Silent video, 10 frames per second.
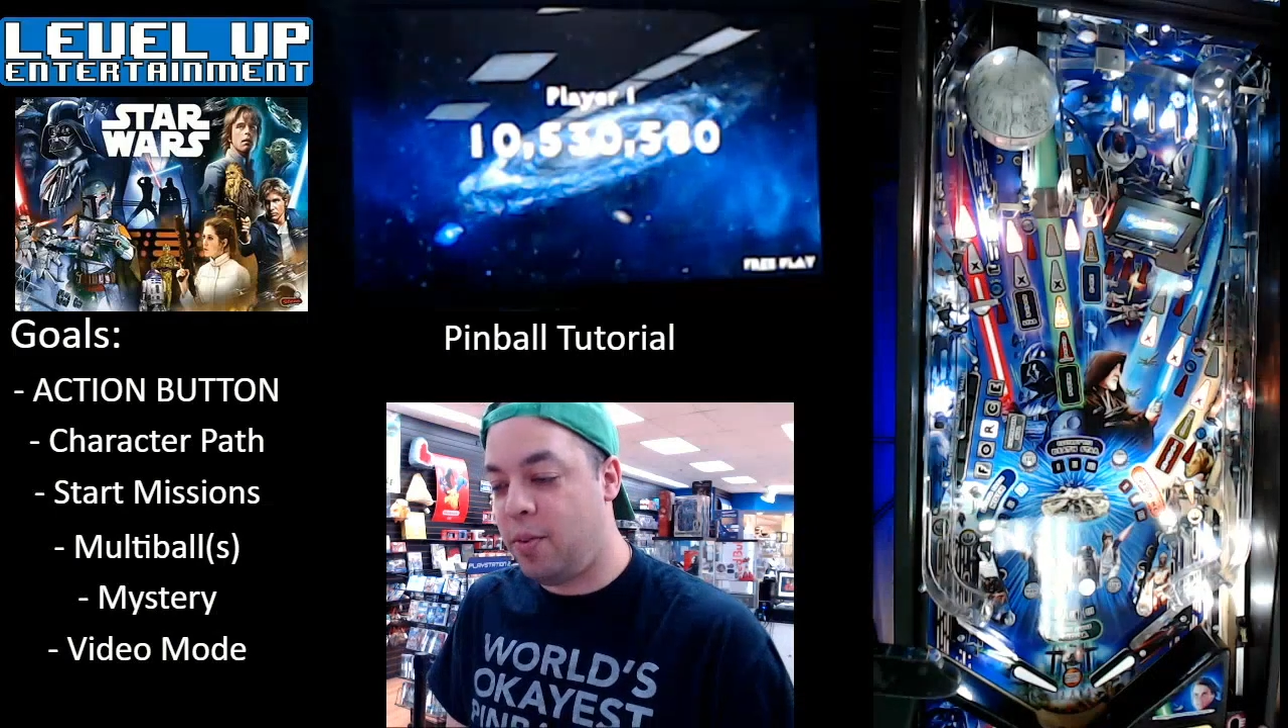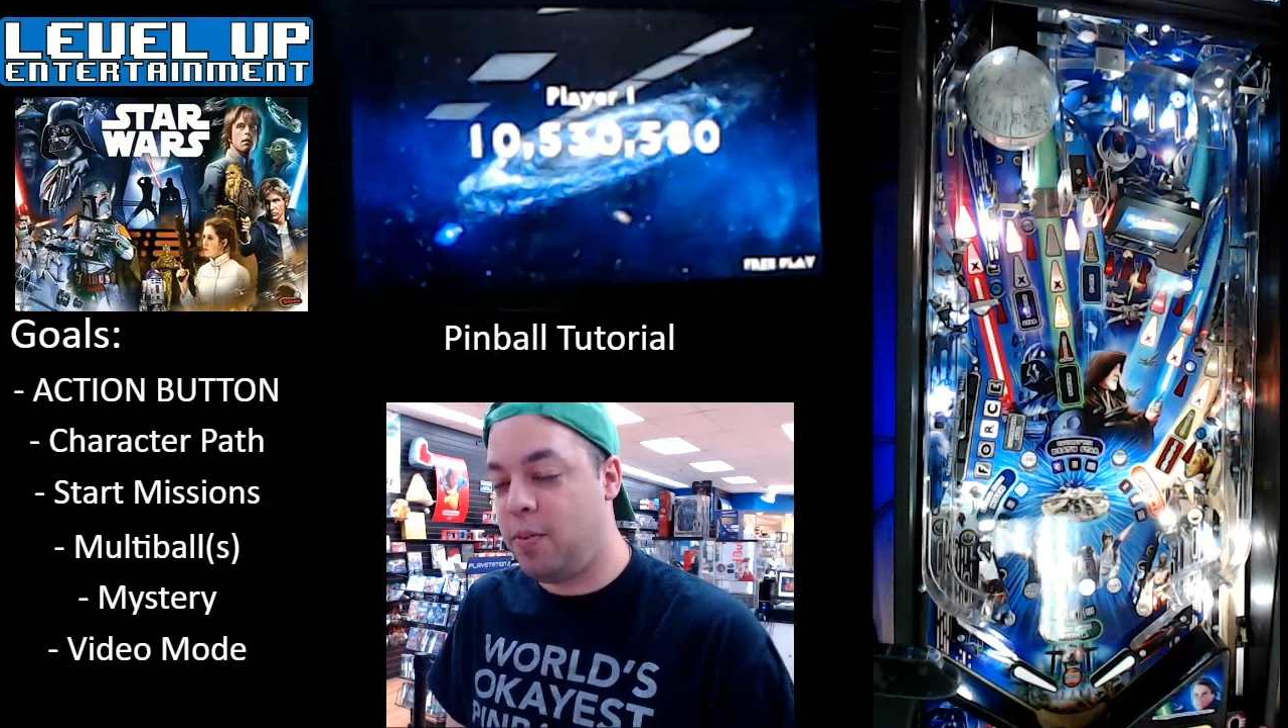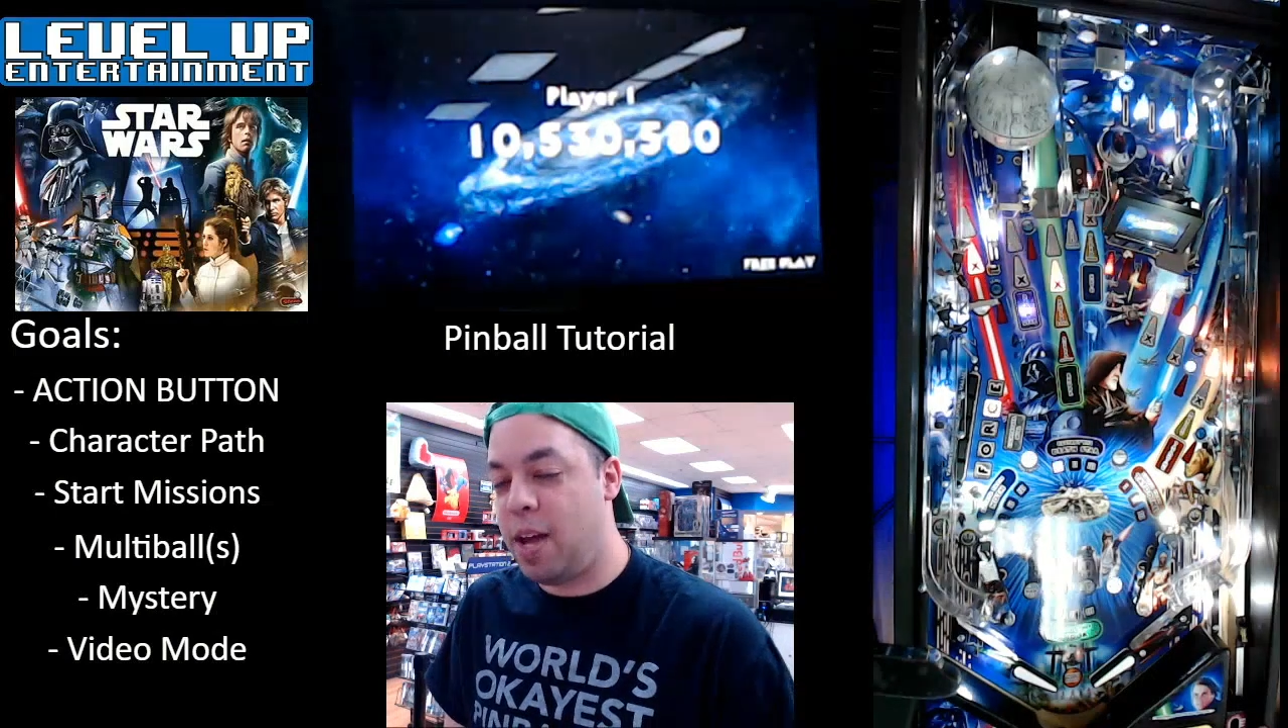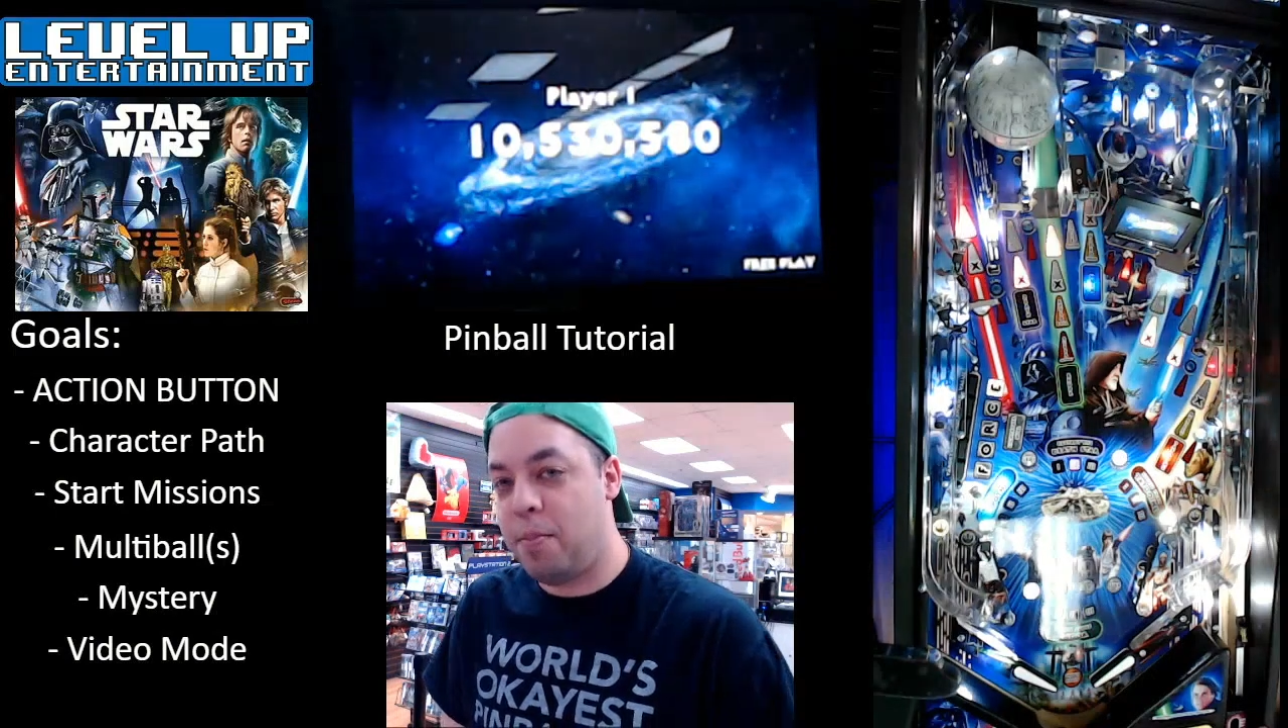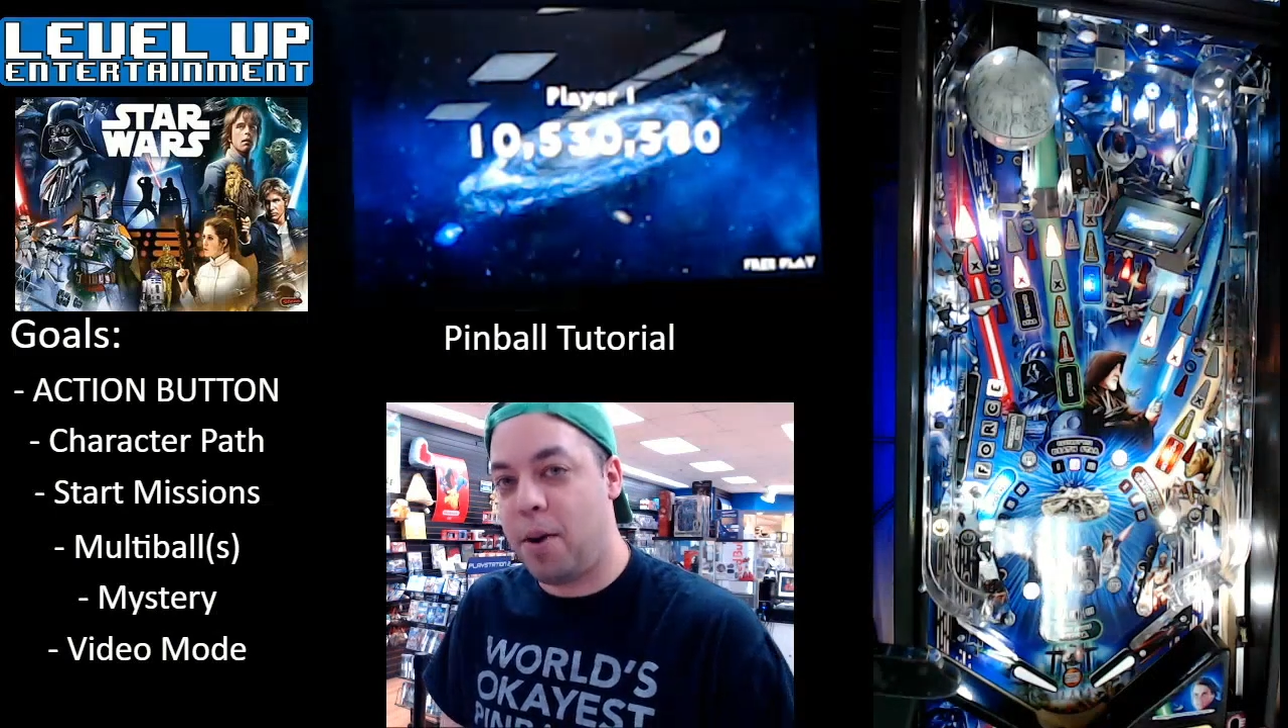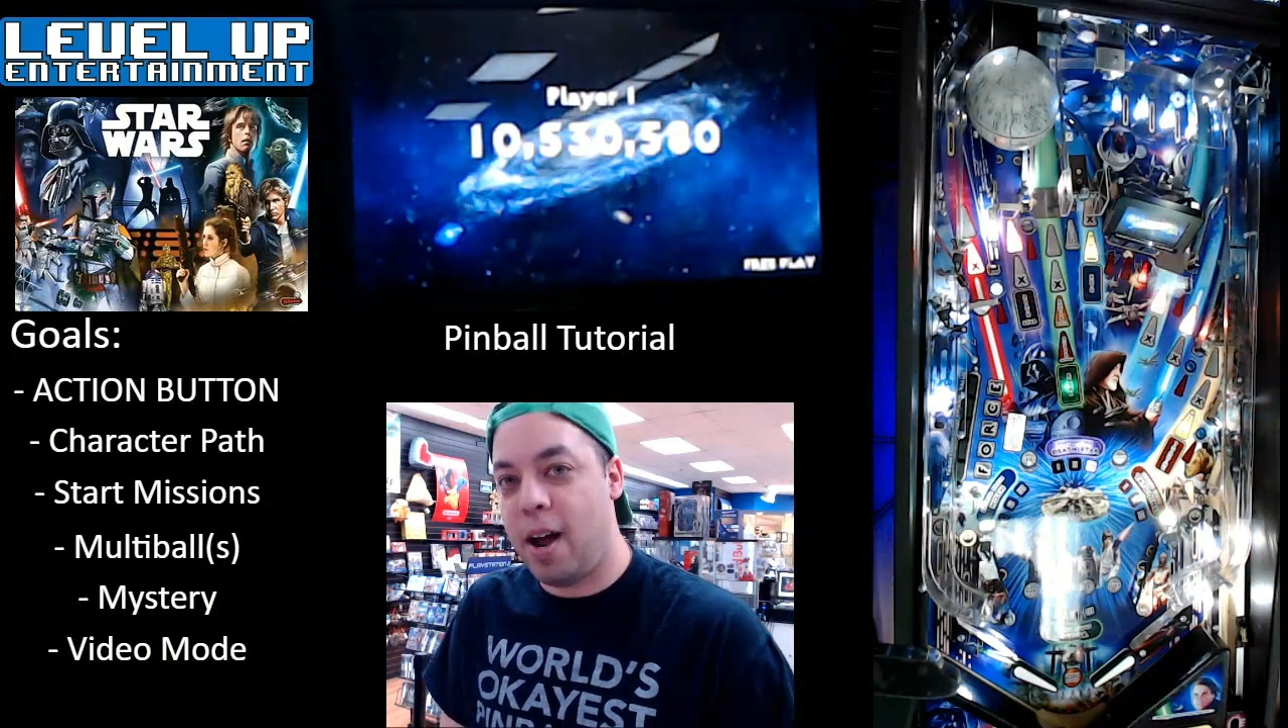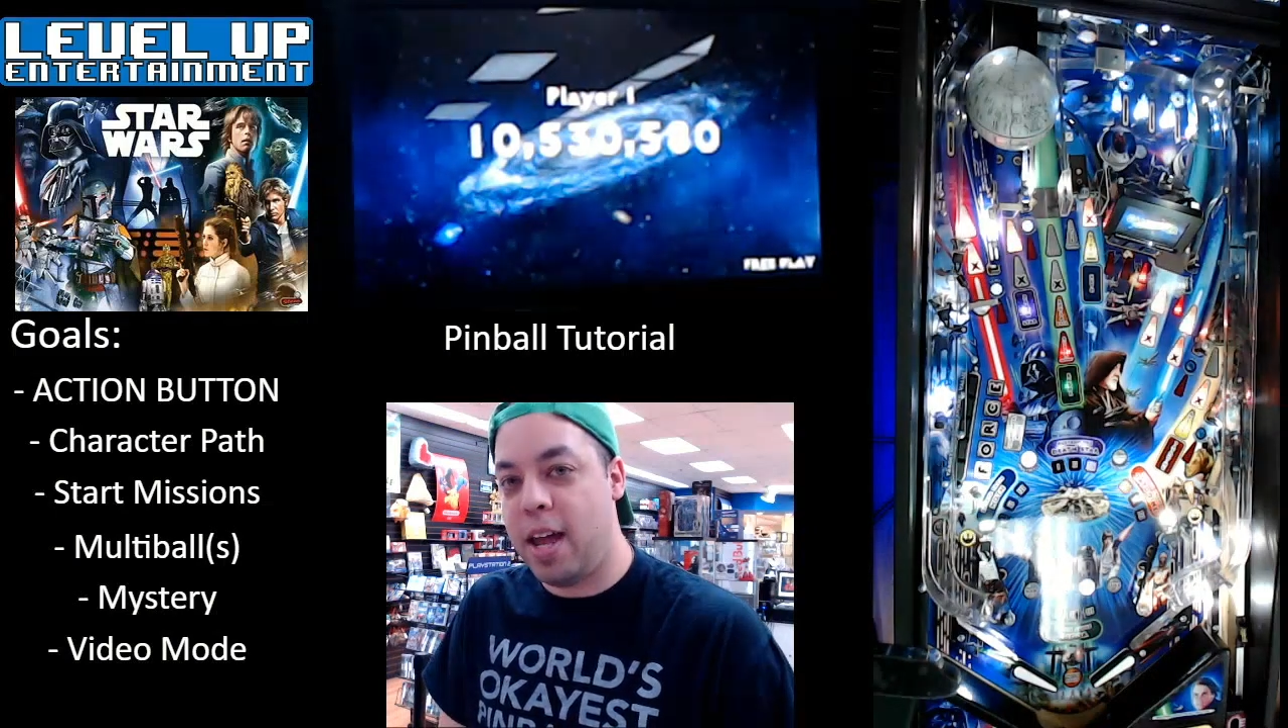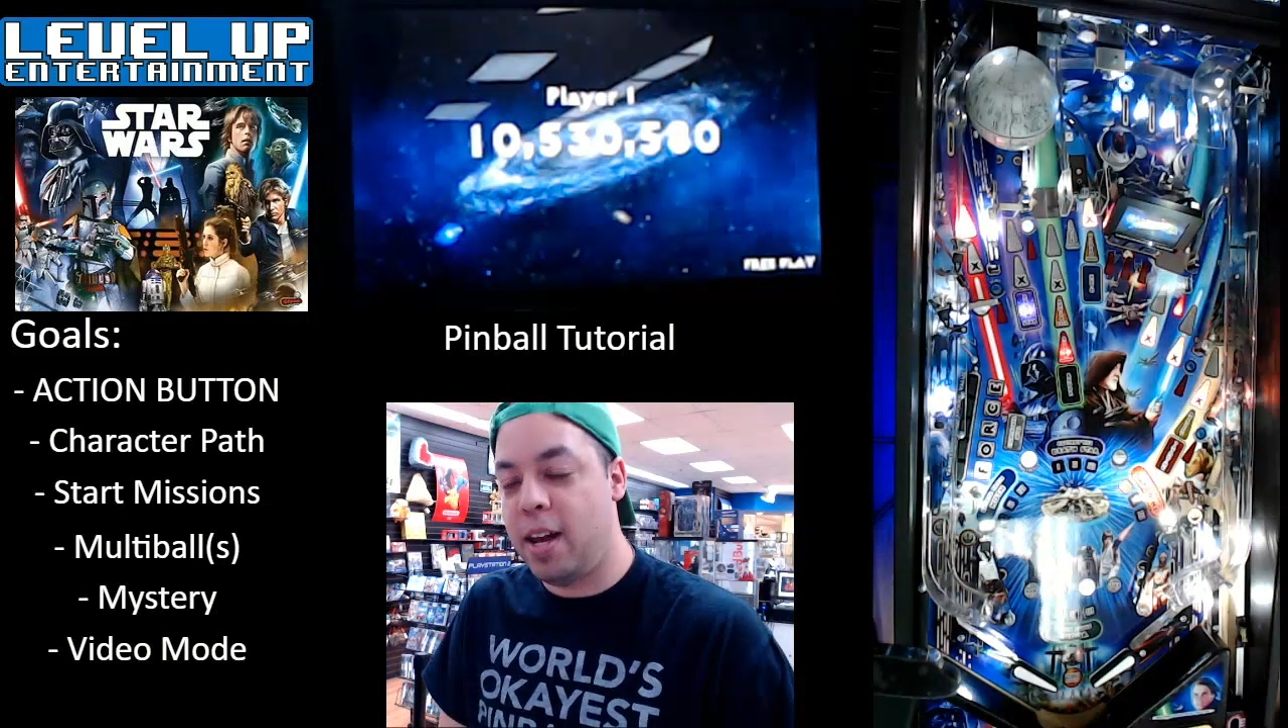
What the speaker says: We've got Brian.